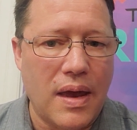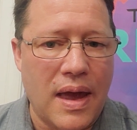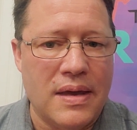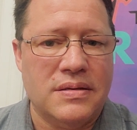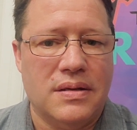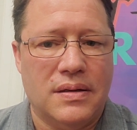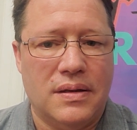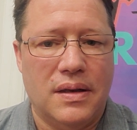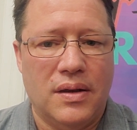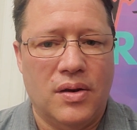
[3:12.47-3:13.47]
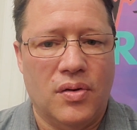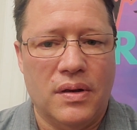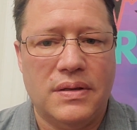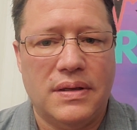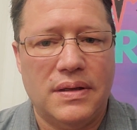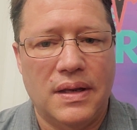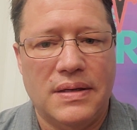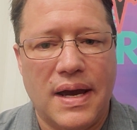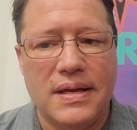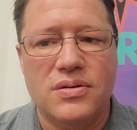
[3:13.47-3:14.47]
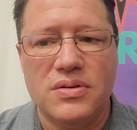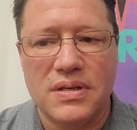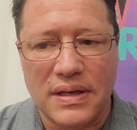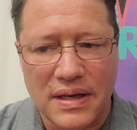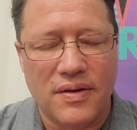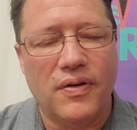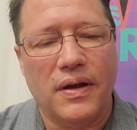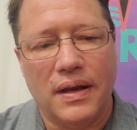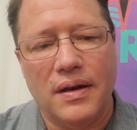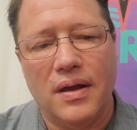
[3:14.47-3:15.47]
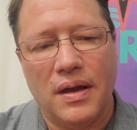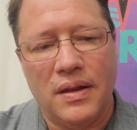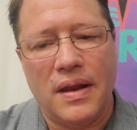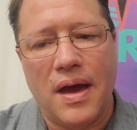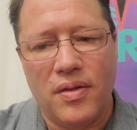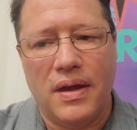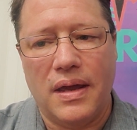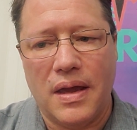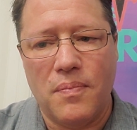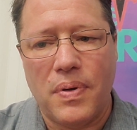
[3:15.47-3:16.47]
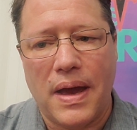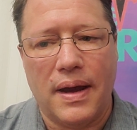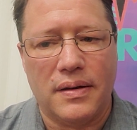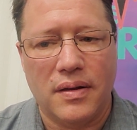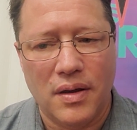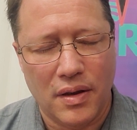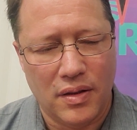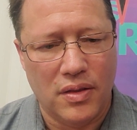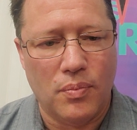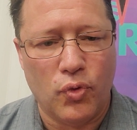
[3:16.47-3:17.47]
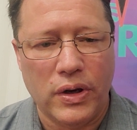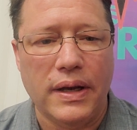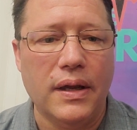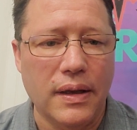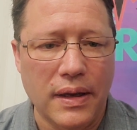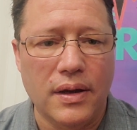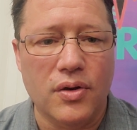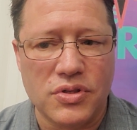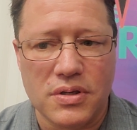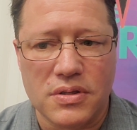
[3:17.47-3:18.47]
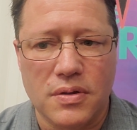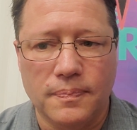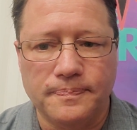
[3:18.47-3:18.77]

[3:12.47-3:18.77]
as the tides are significant in how they impact the marine ecosystem